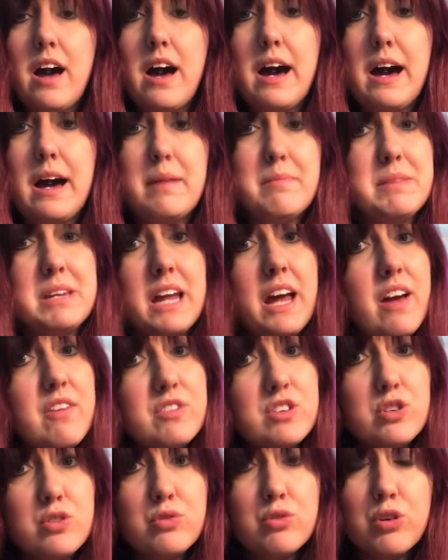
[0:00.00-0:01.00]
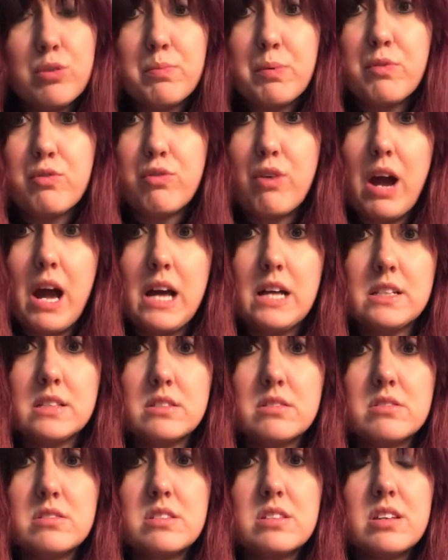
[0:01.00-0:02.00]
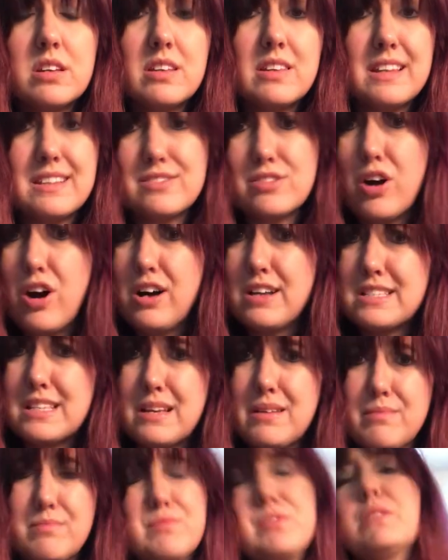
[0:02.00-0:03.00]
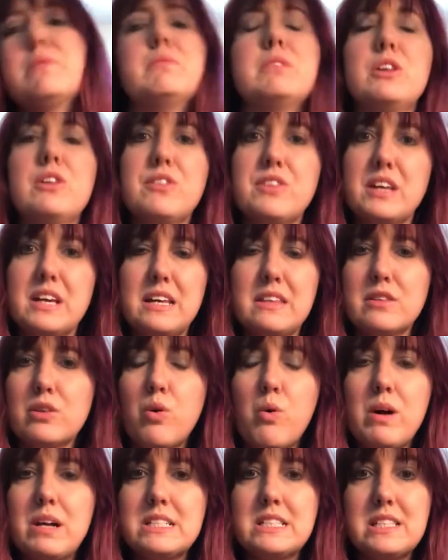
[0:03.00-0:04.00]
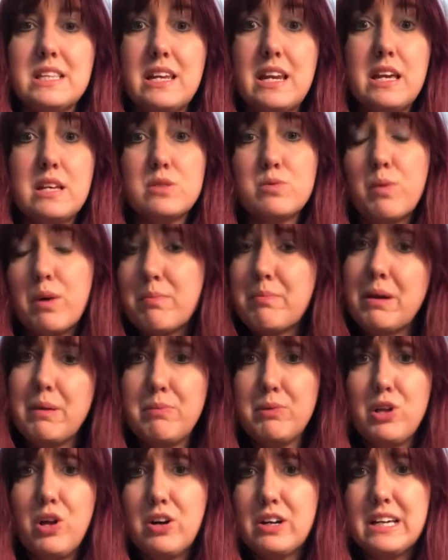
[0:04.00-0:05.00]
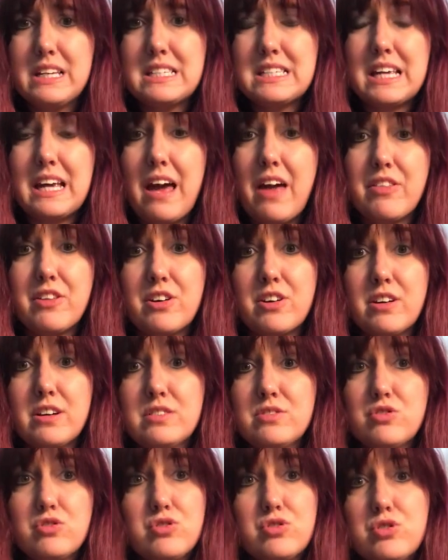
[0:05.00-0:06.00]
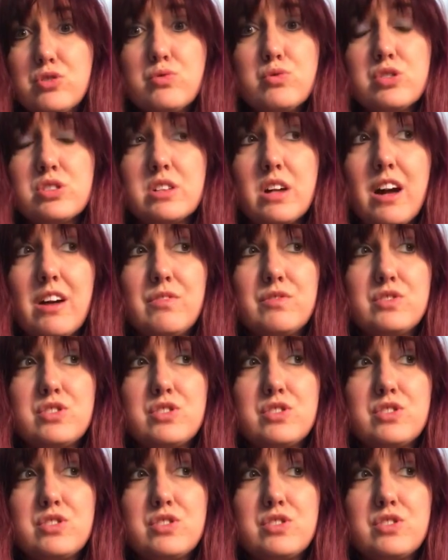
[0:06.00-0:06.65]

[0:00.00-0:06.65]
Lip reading: And I have a new group of friends that's awesome, some little thing in the Quad Cities where people all get together and just do stuff.